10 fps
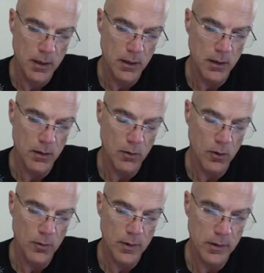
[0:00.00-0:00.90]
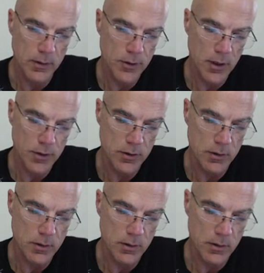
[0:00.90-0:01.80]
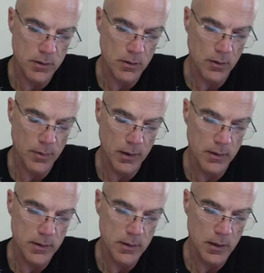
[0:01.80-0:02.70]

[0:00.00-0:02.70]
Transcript: Uh, over the change in uh, stock price,